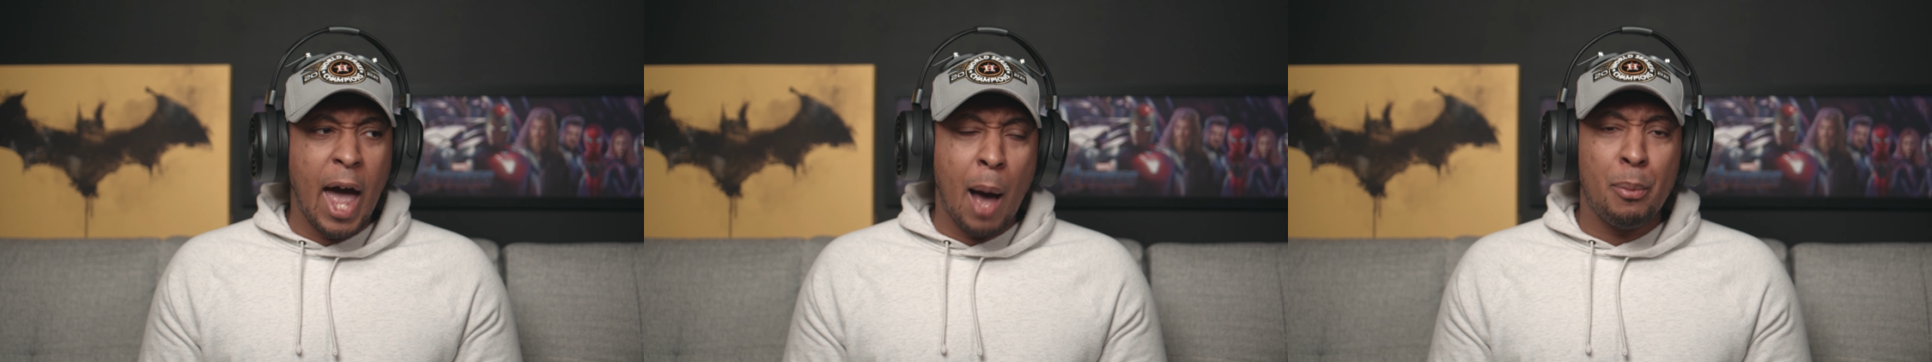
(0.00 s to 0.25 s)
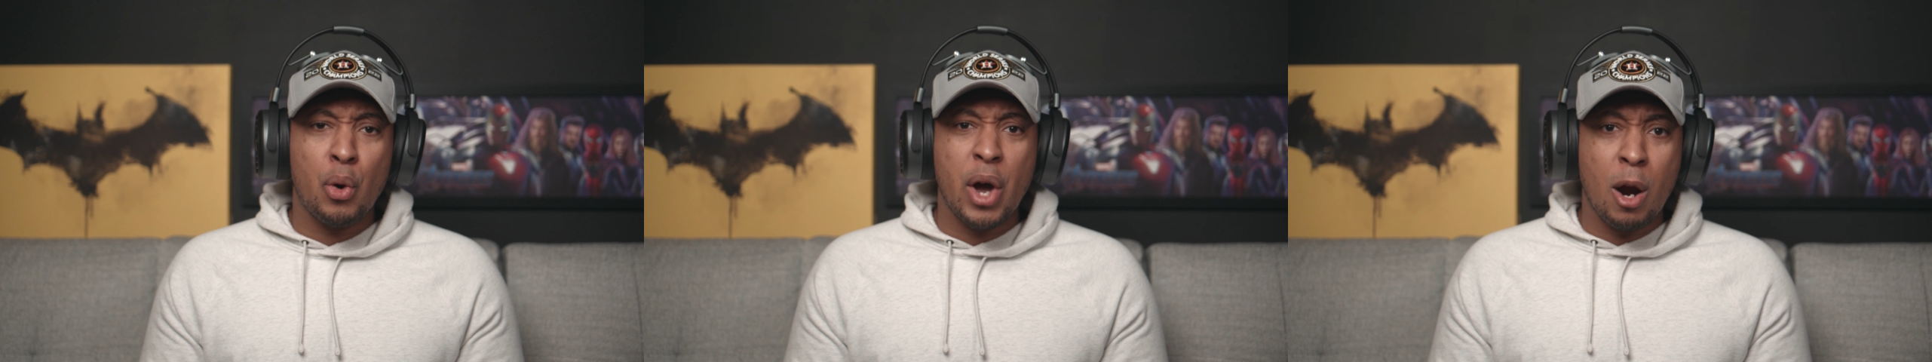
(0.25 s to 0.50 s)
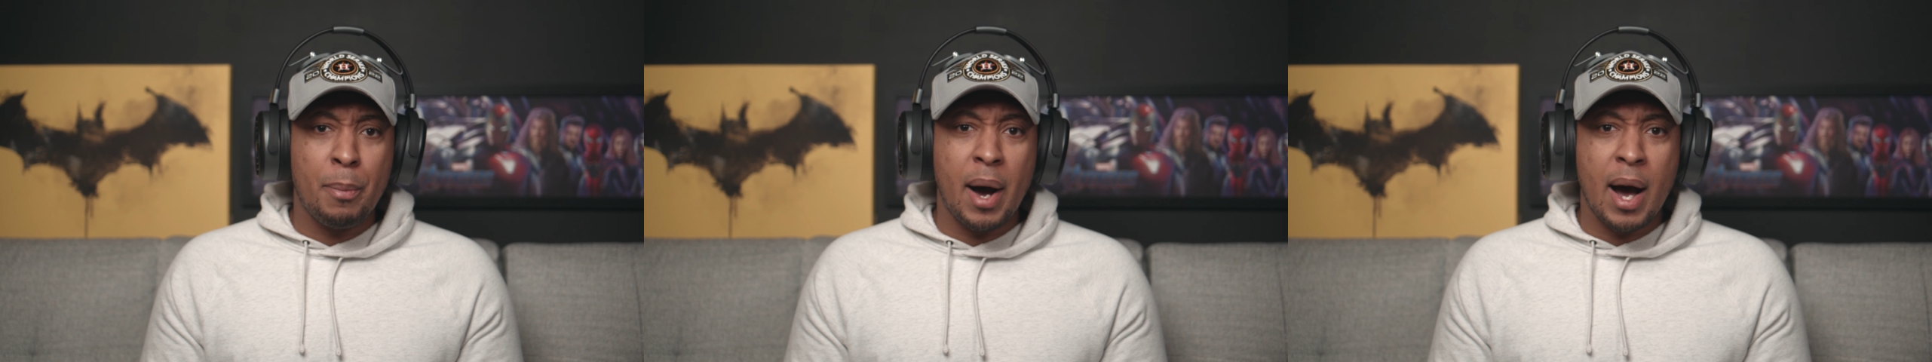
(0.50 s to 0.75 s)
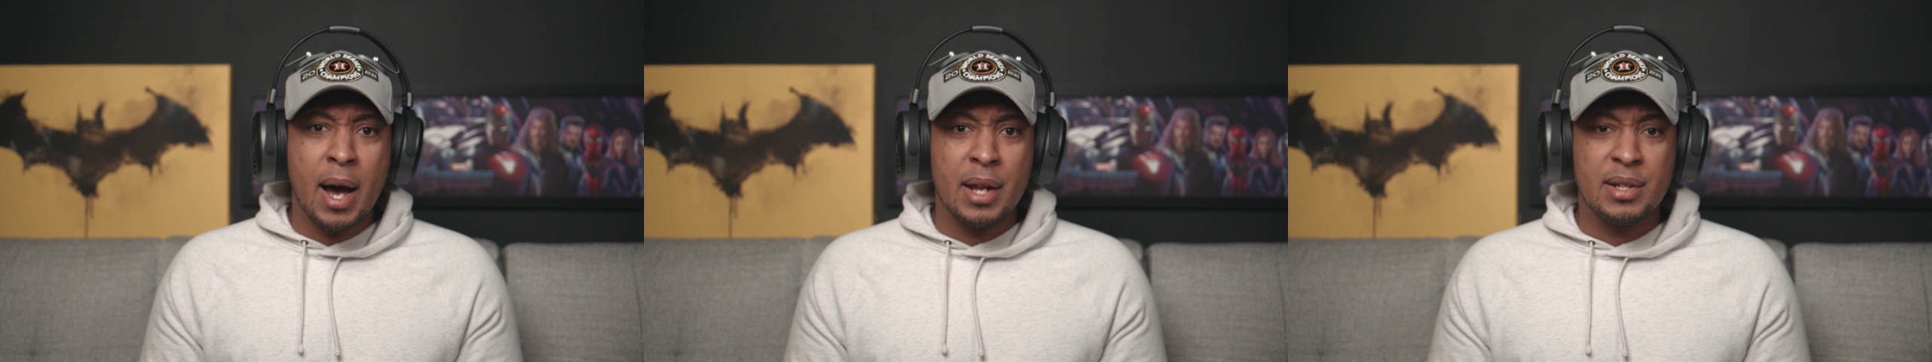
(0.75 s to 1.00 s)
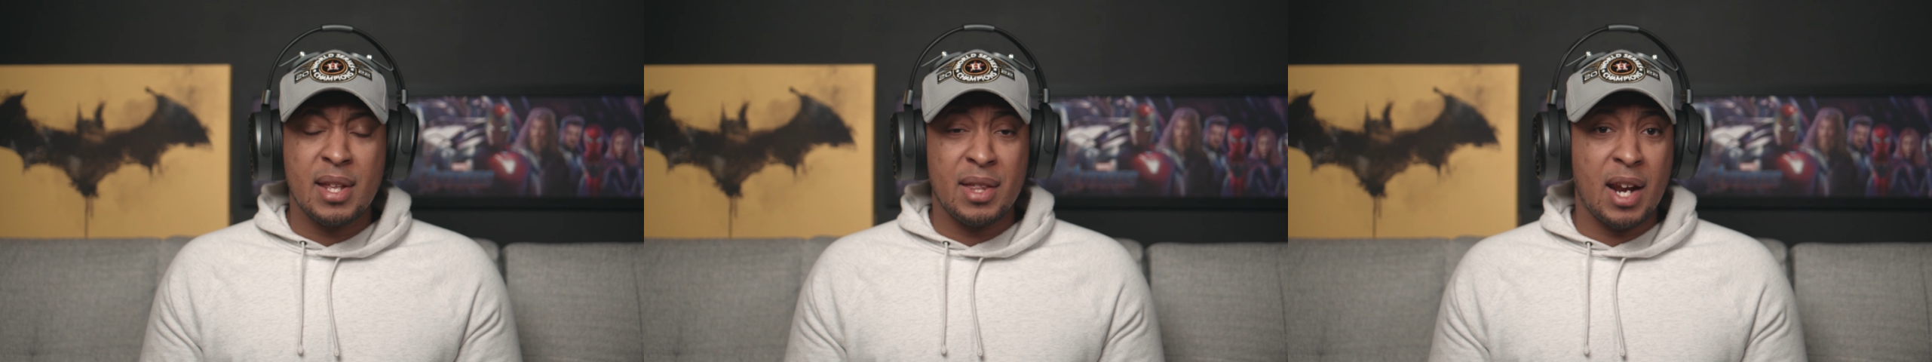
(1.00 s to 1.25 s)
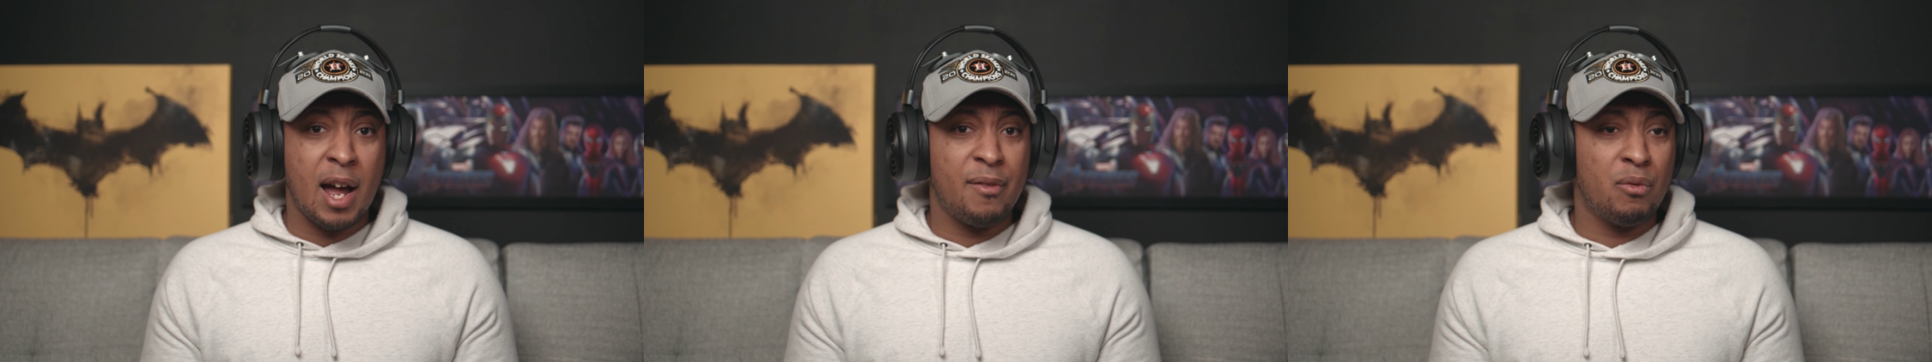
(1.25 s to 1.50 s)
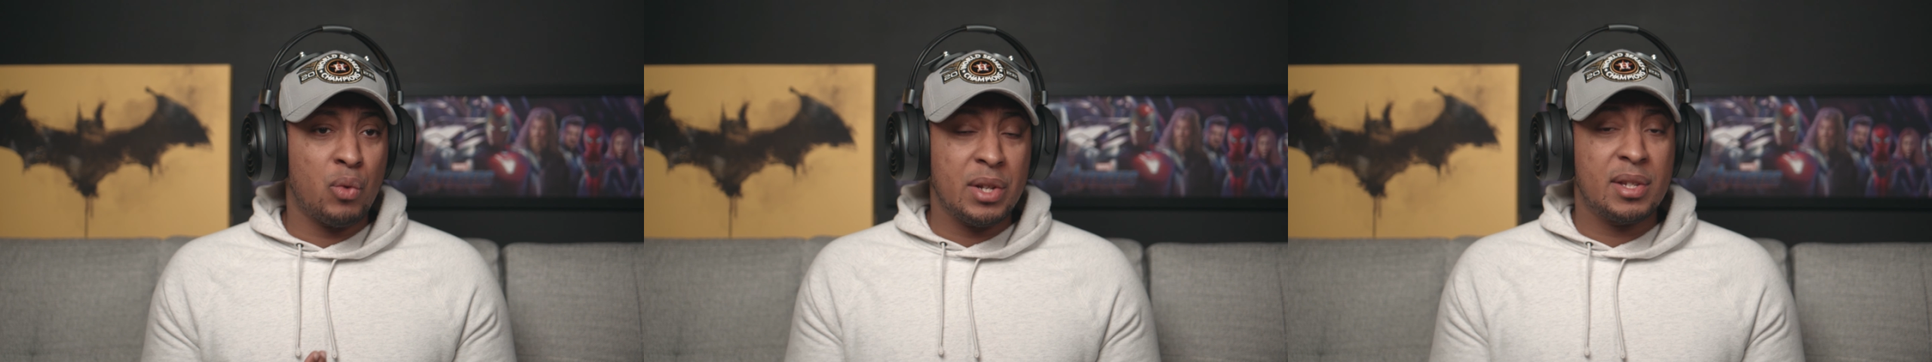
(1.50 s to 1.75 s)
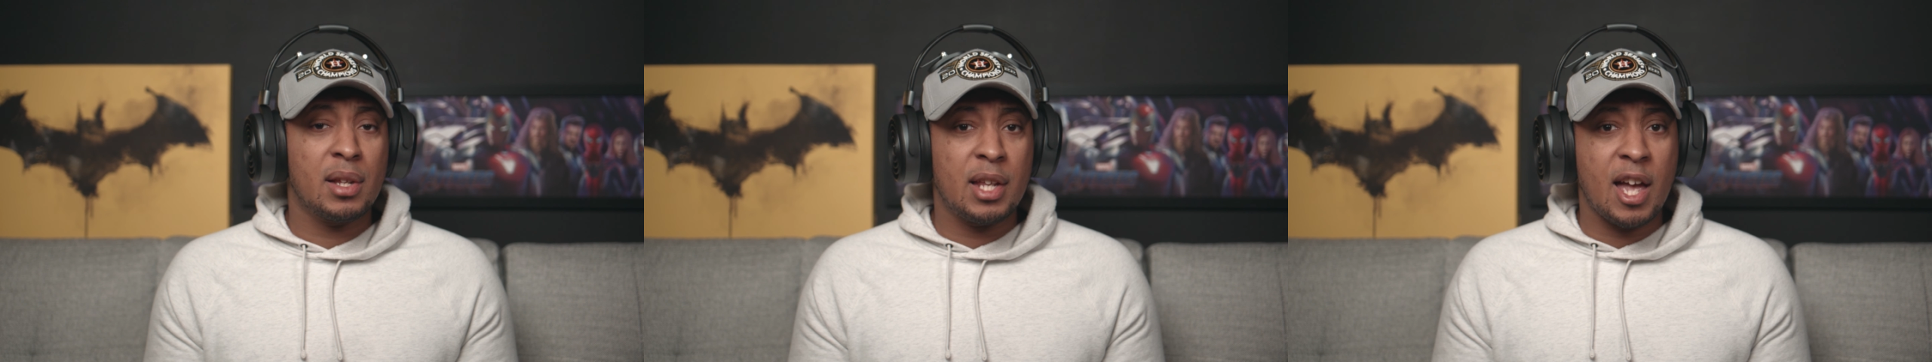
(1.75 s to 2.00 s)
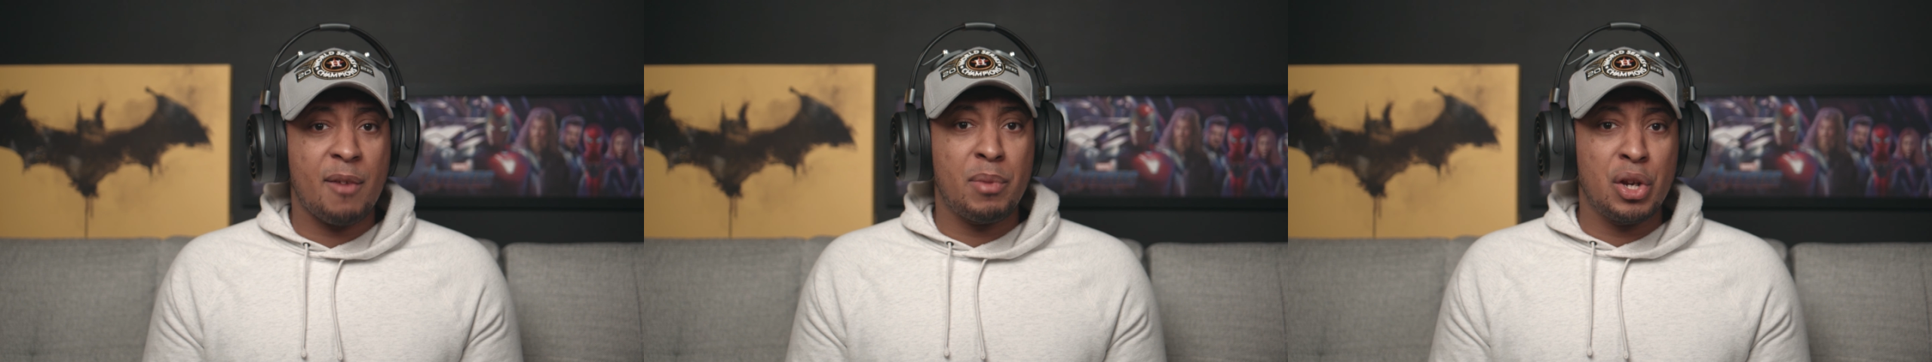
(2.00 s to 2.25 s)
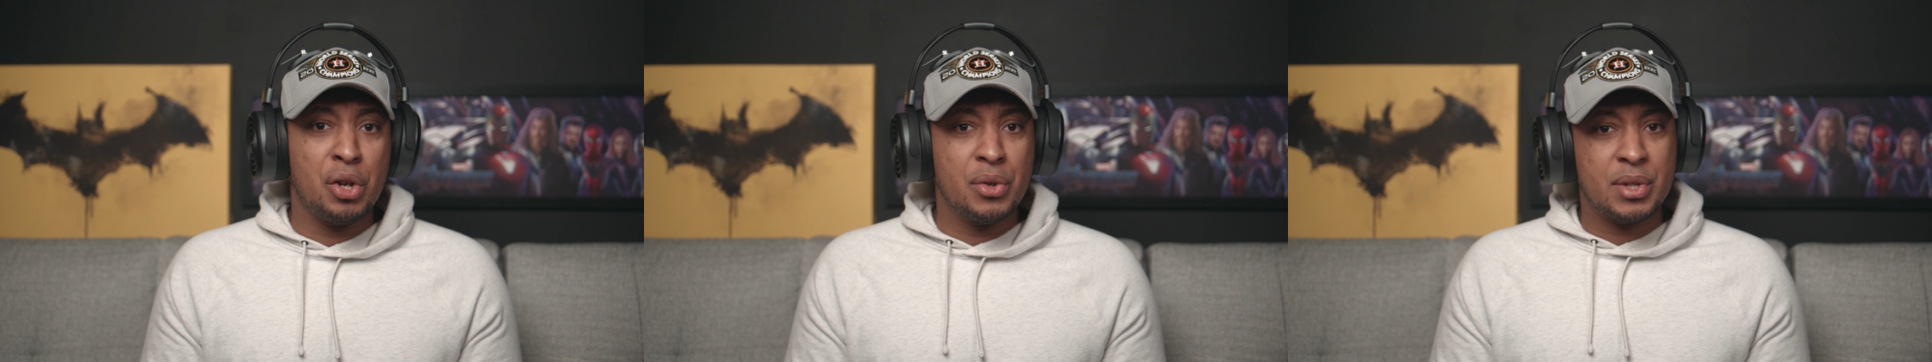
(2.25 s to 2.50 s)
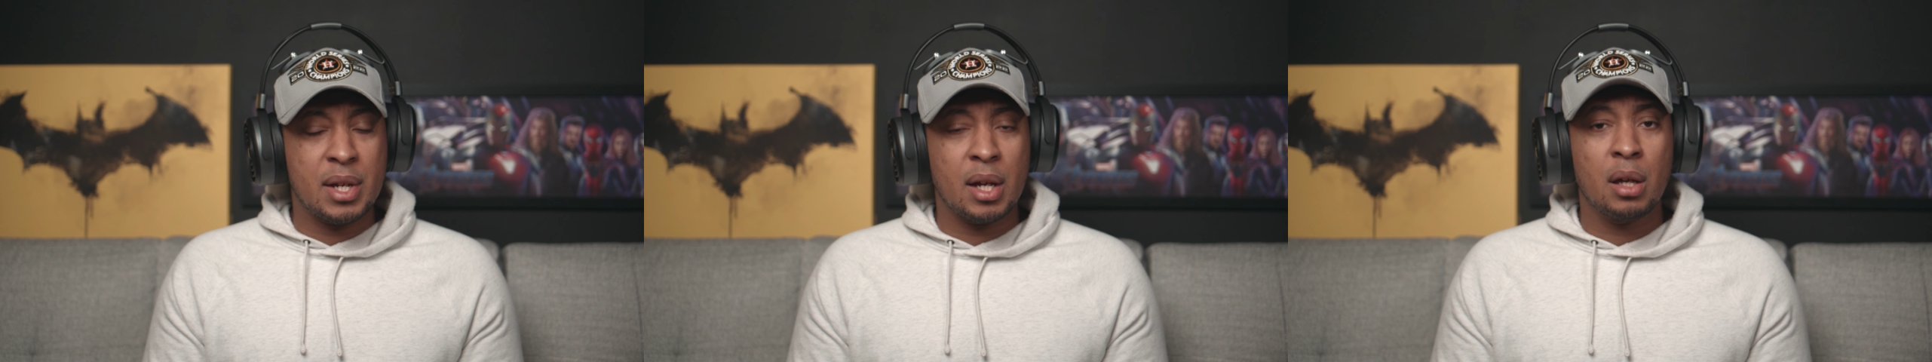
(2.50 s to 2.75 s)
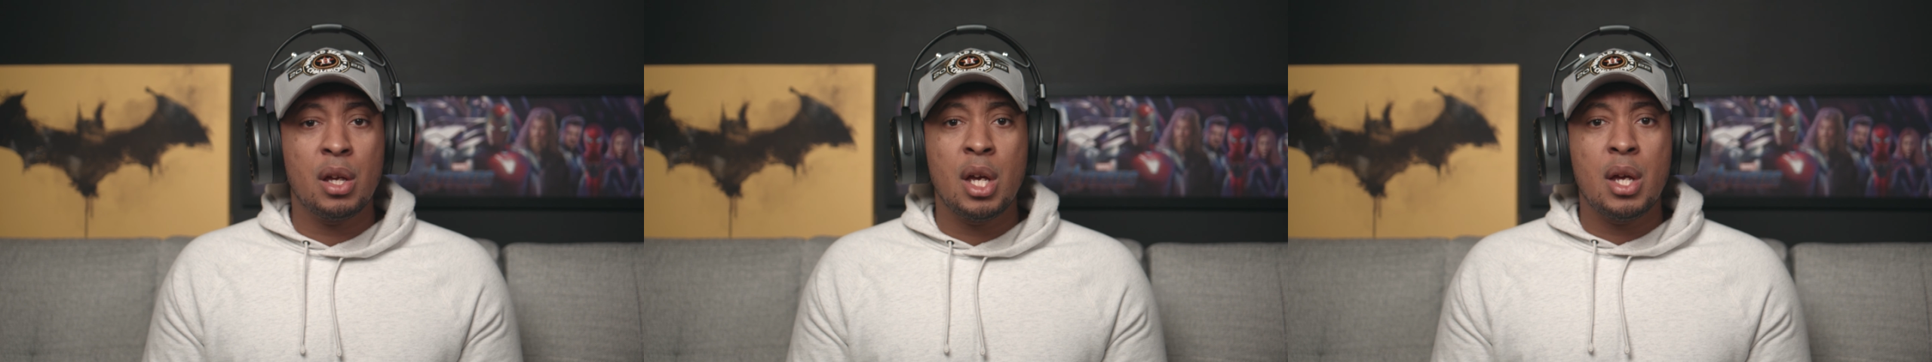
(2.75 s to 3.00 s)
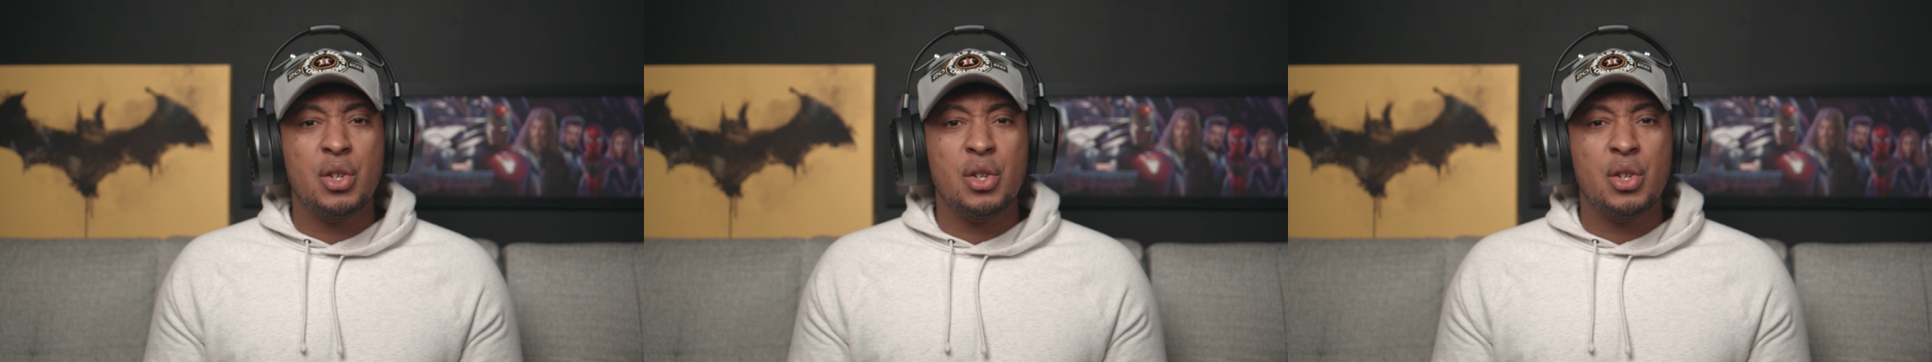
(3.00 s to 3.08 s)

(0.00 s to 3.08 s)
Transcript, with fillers: Apple AirPods. And then recently I've been using